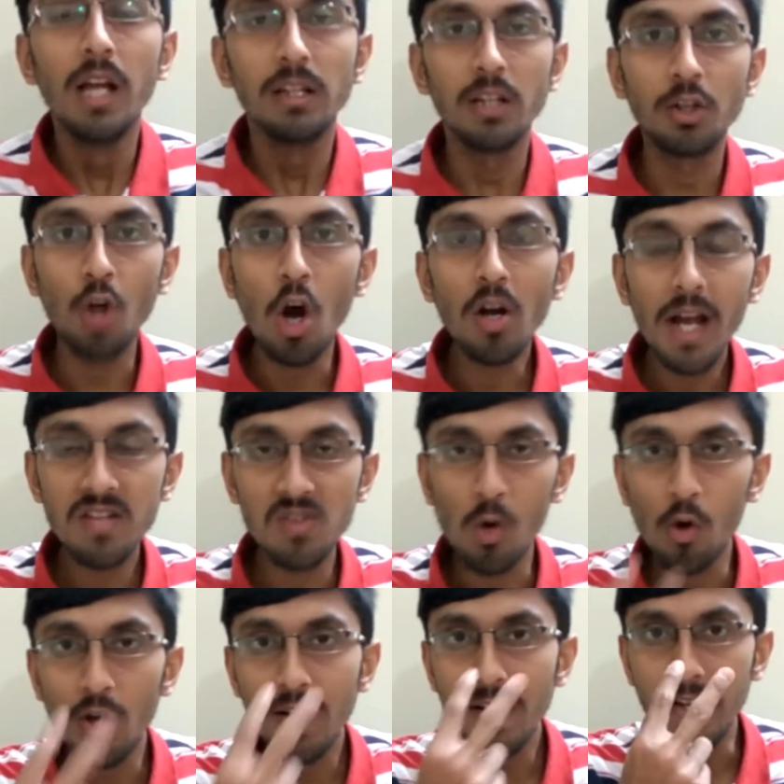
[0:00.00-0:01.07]
The dog has
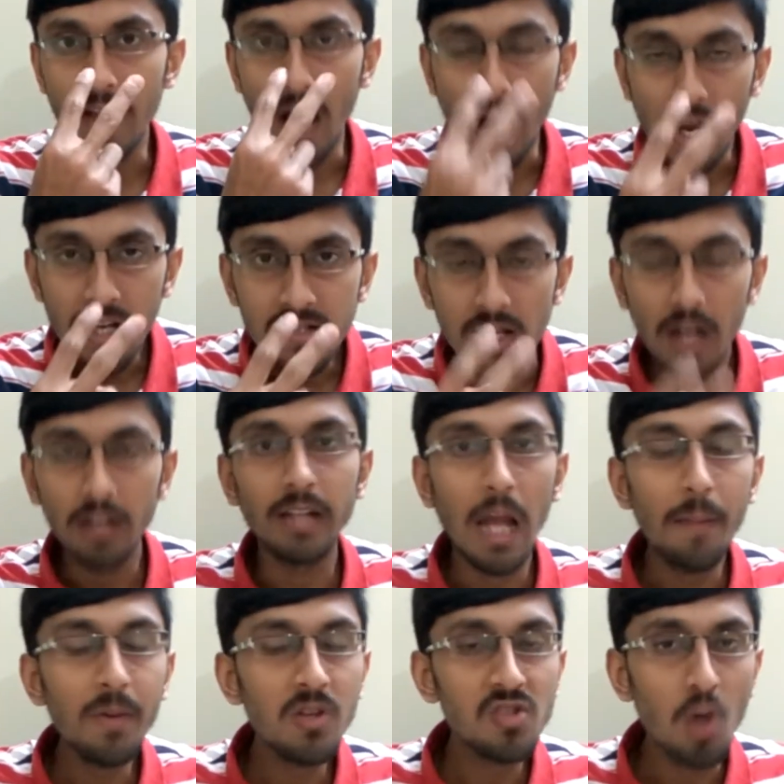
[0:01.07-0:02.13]
OLED eyes and
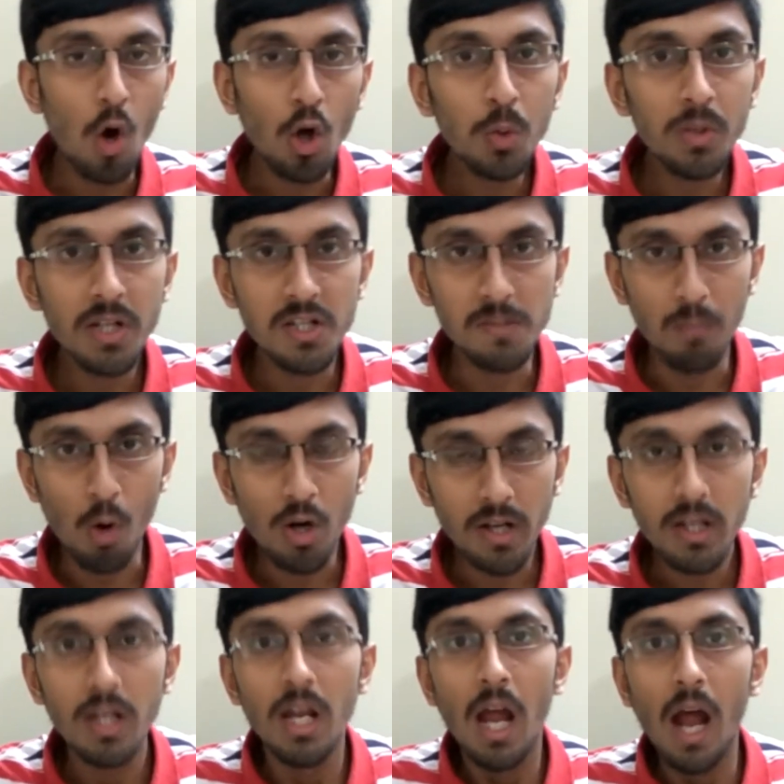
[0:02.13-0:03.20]
cameras all over its
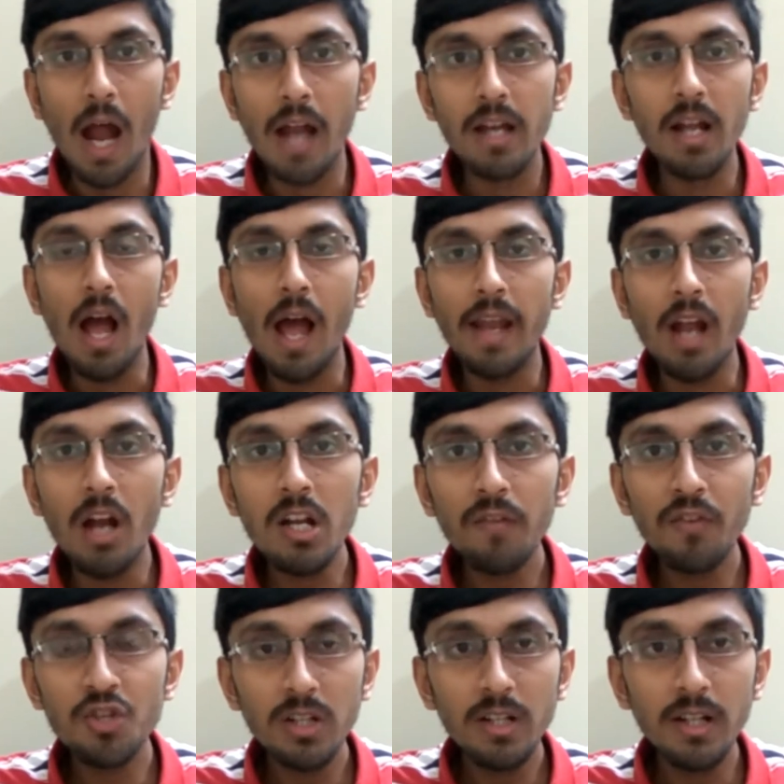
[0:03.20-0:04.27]
body and an
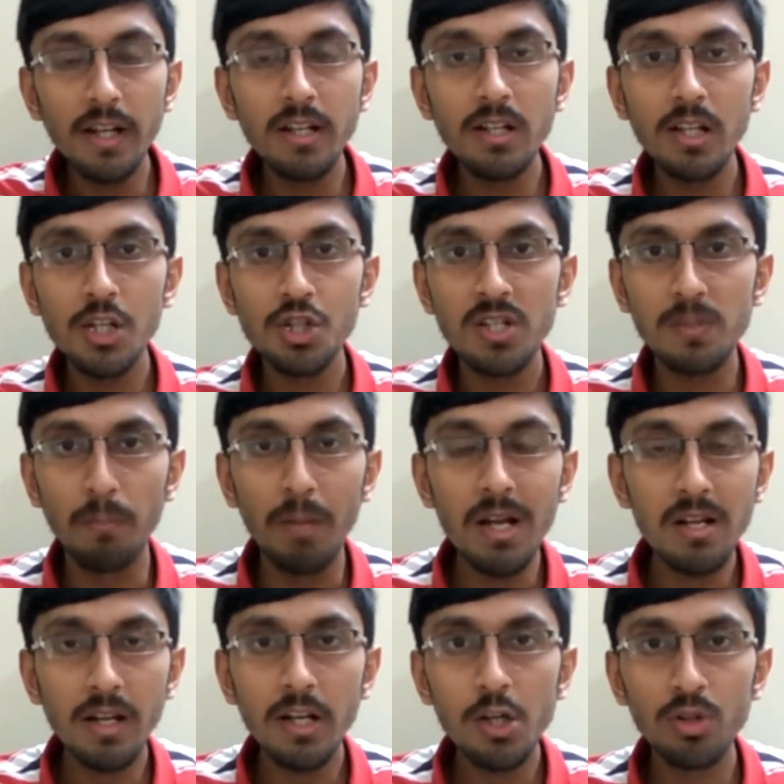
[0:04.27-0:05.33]
artificial intelligence
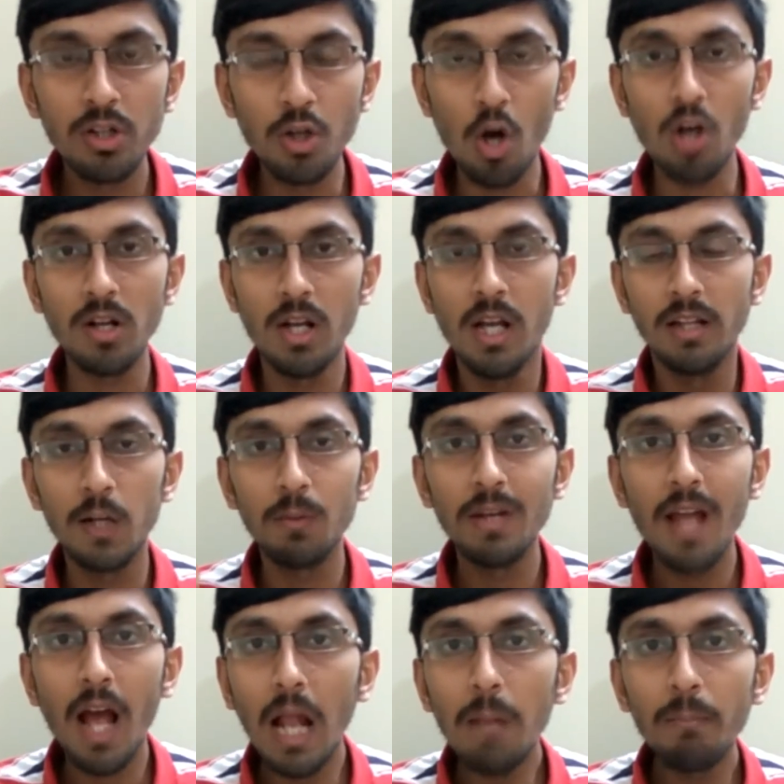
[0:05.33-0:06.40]
built into the dog that
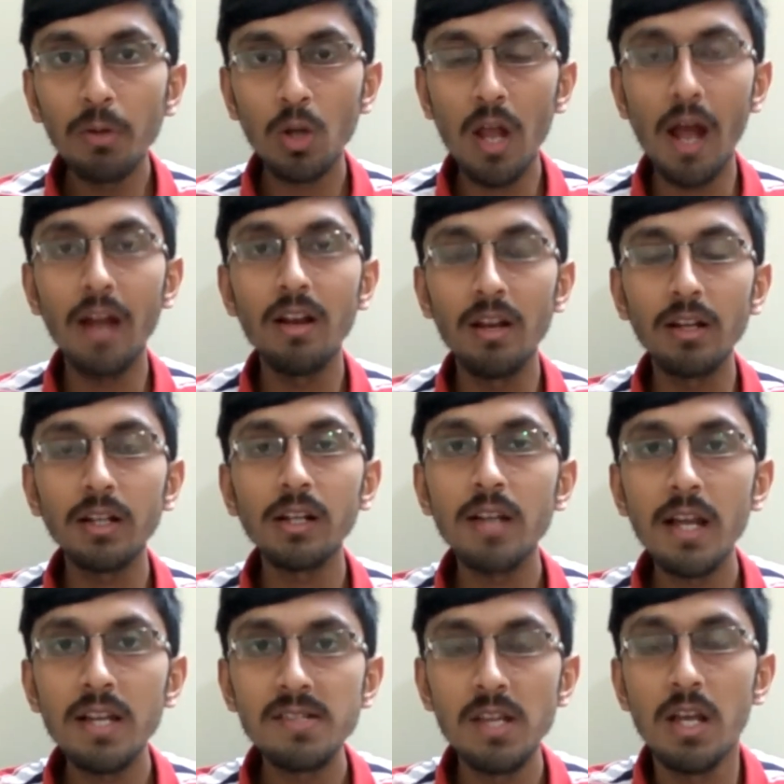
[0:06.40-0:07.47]
will help and
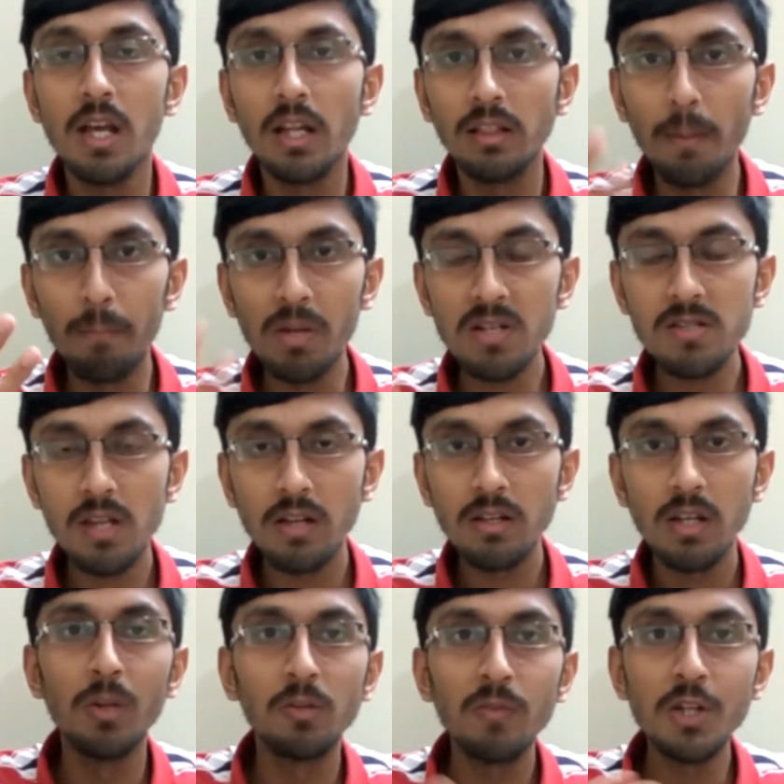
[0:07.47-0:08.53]
recognize the person
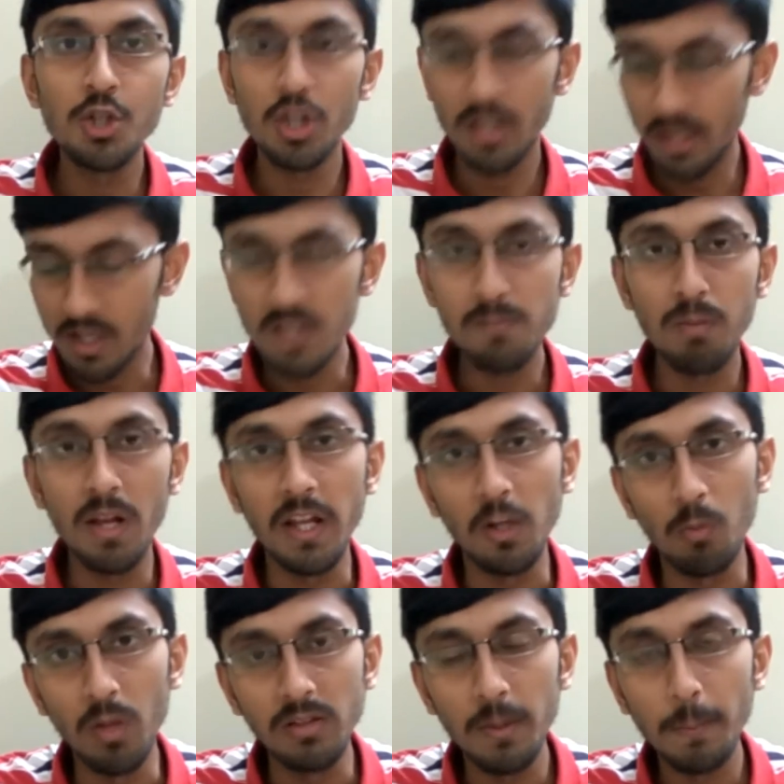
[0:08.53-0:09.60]
with which it is
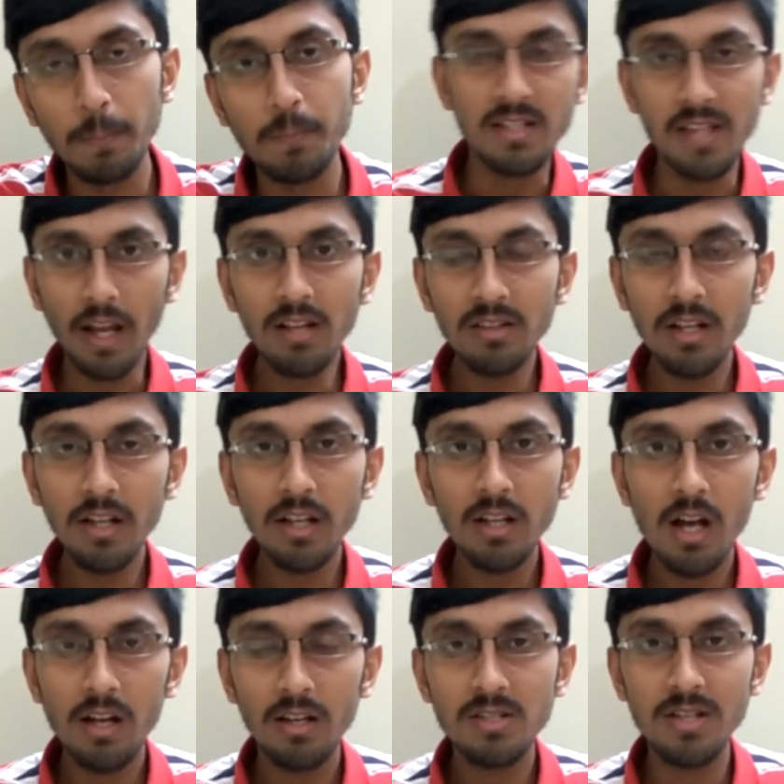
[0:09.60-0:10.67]
playing with. The second thing in
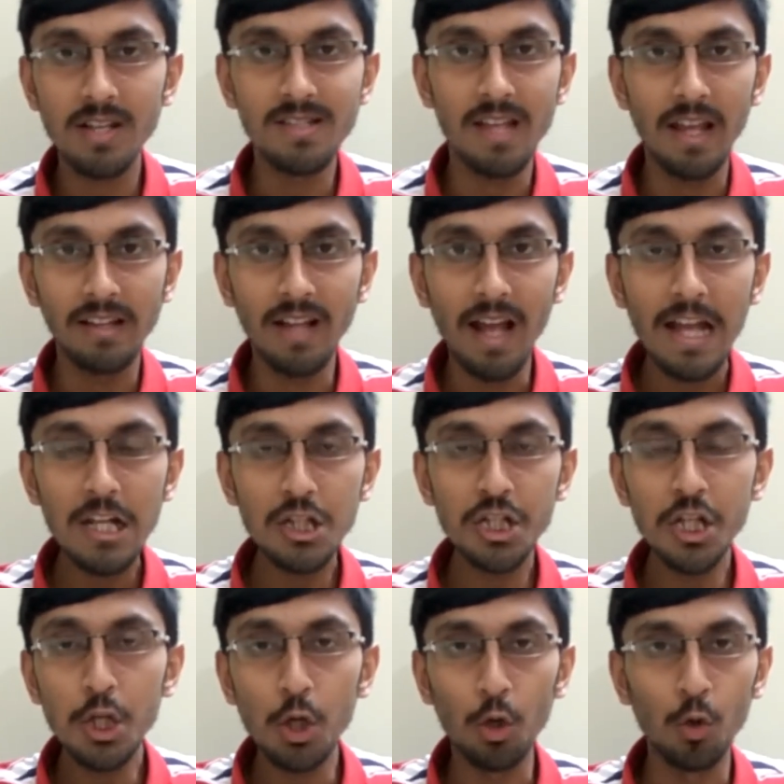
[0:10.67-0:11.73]
our list is the
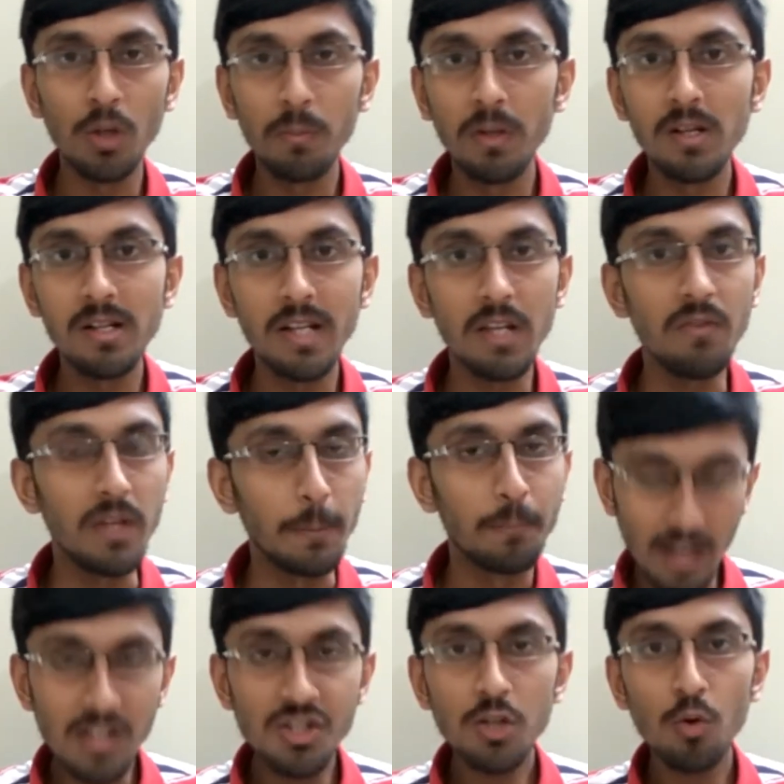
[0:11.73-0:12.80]
LG Rollable TV.
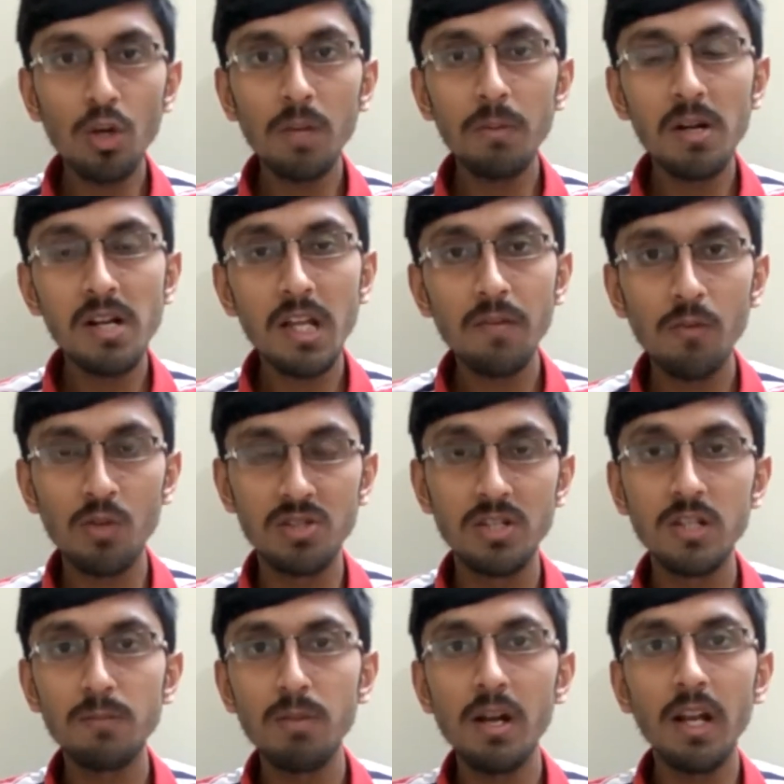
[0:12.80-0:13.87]
LG Rollable TV was
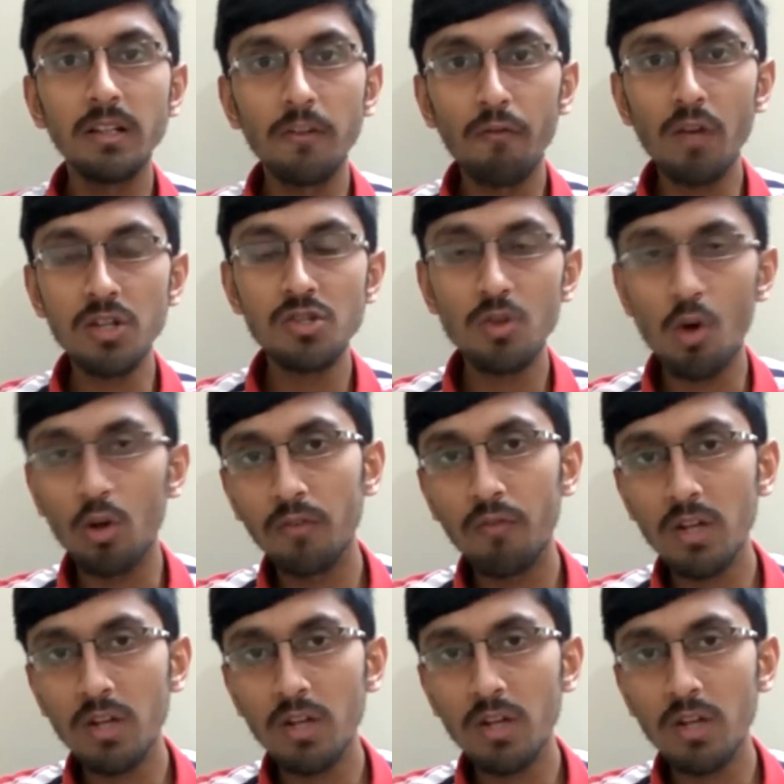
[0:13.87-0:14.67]
displayed on the